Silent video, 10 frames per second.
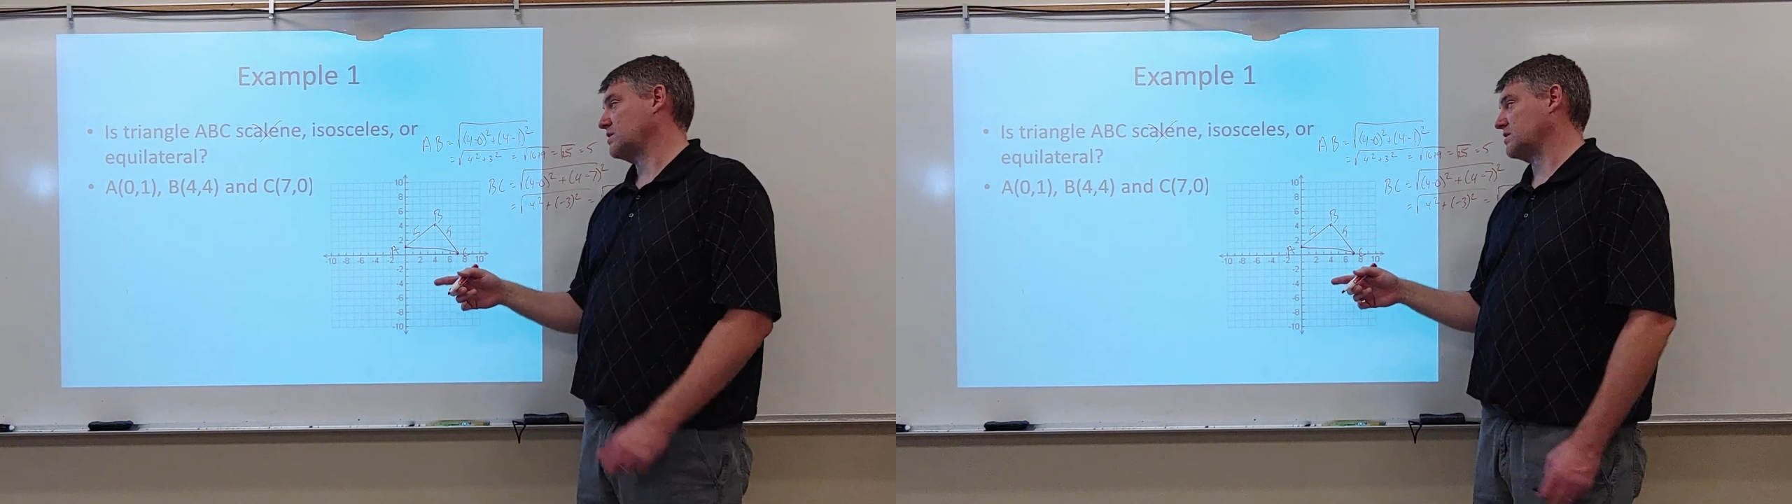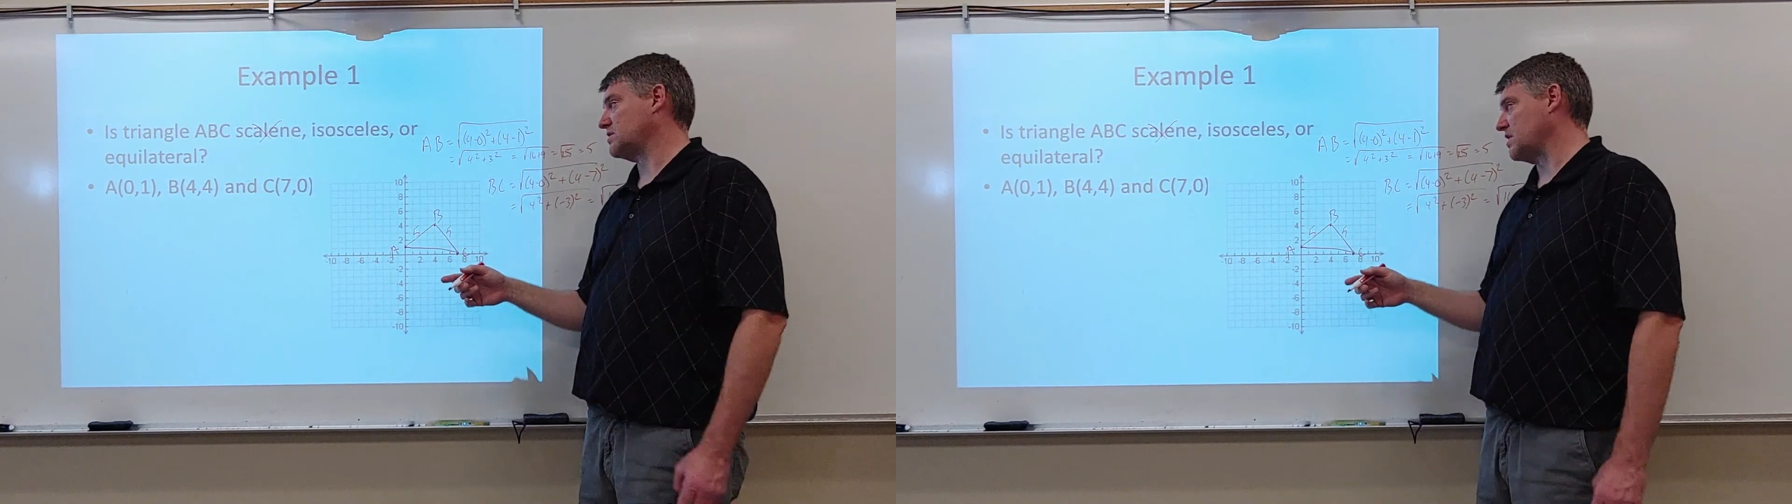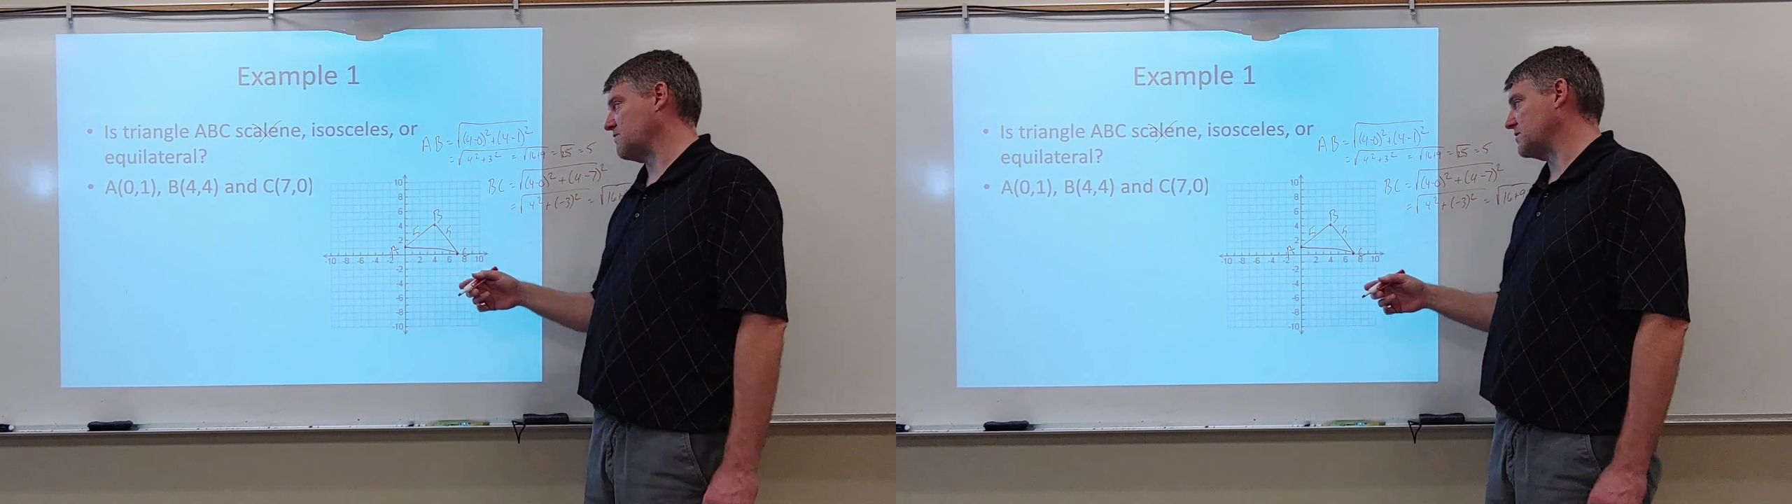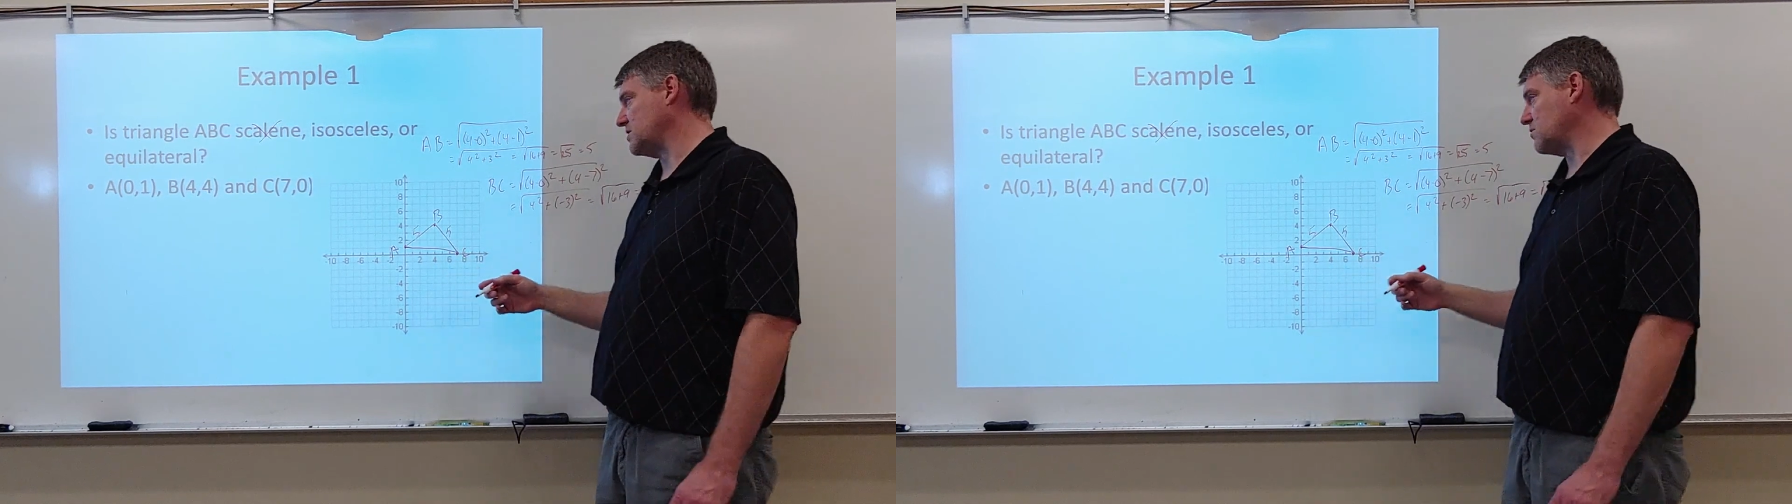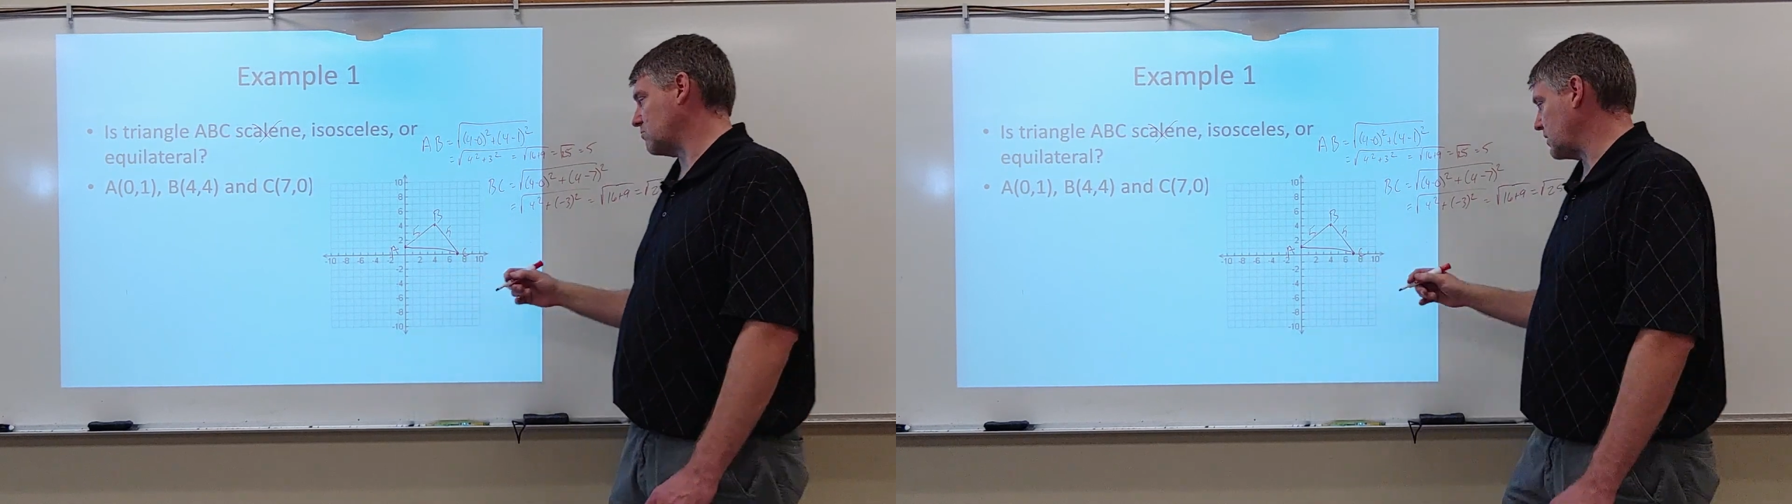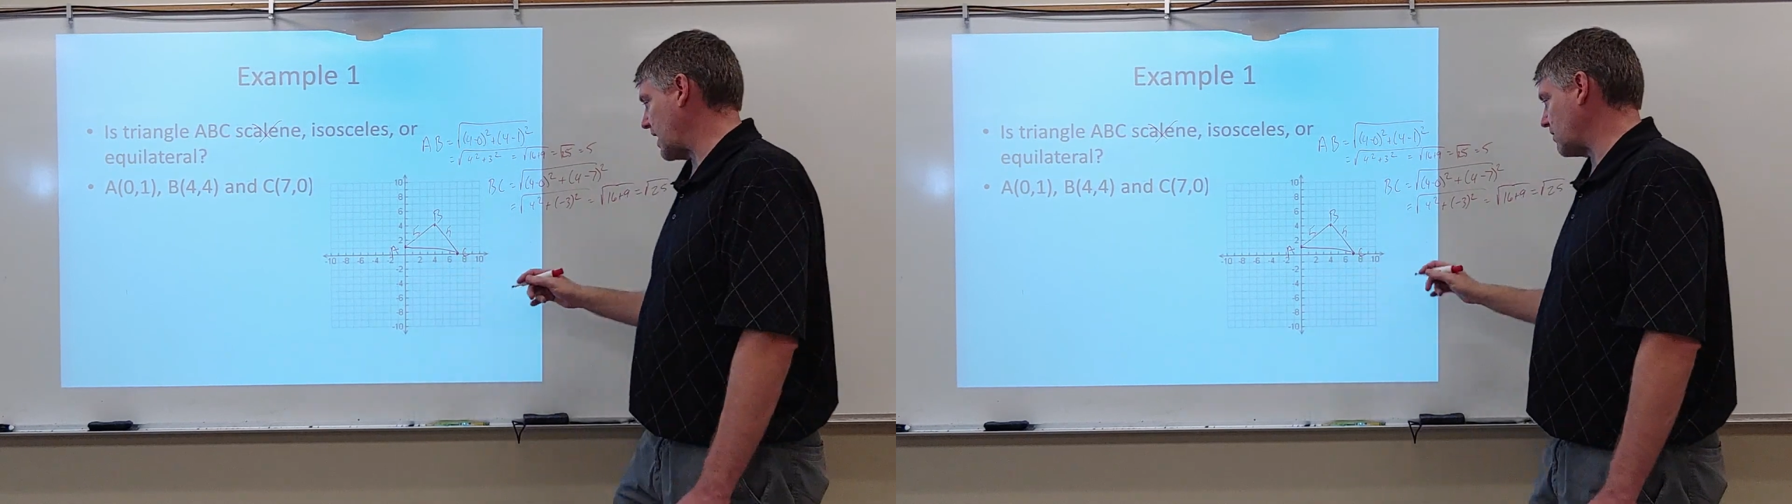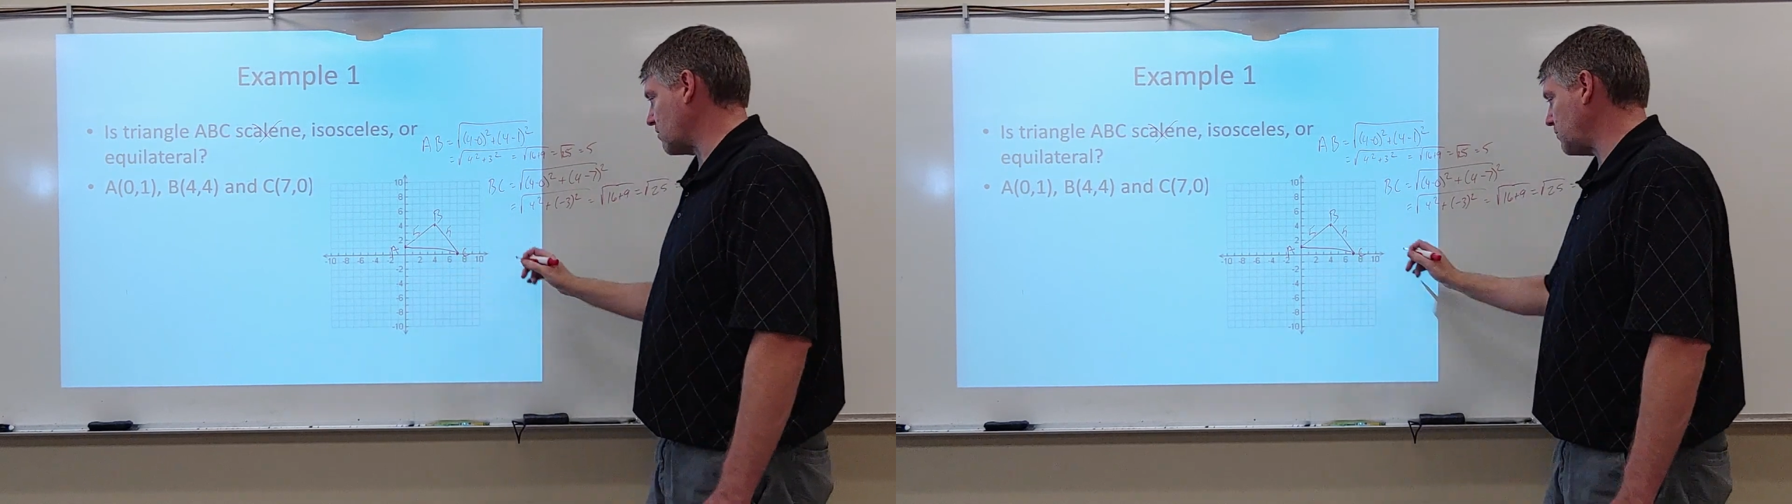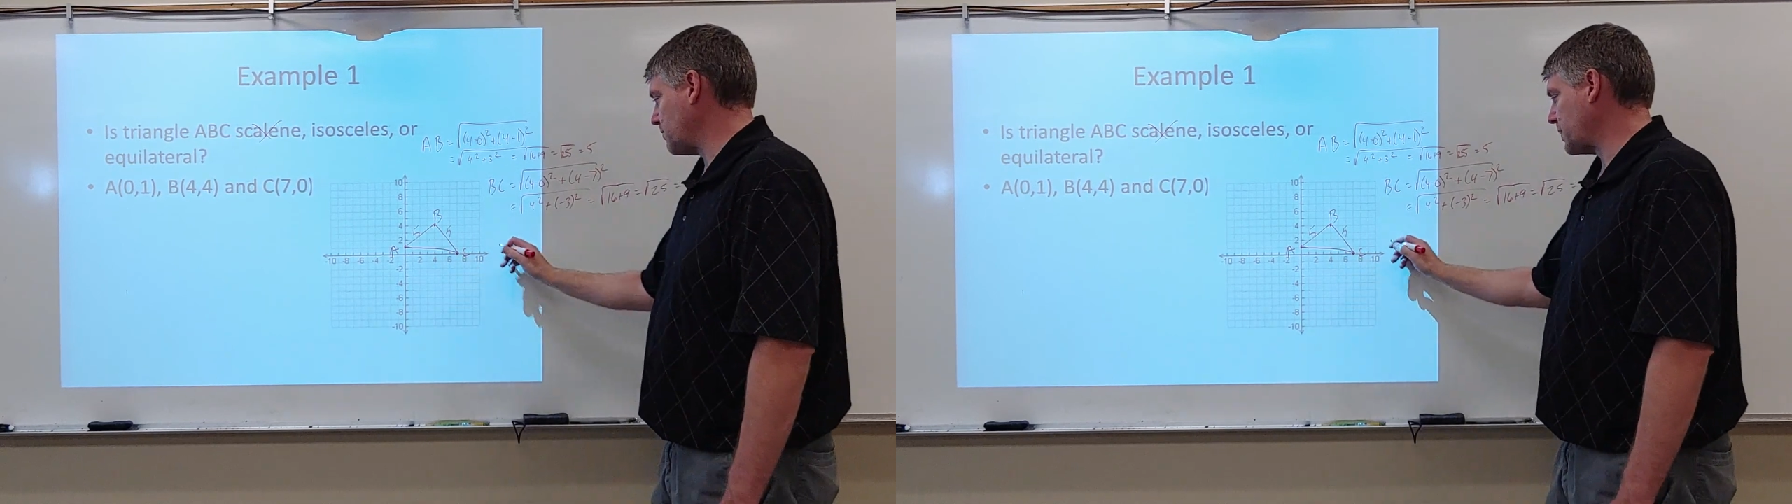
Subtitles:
to see if it's equilateral.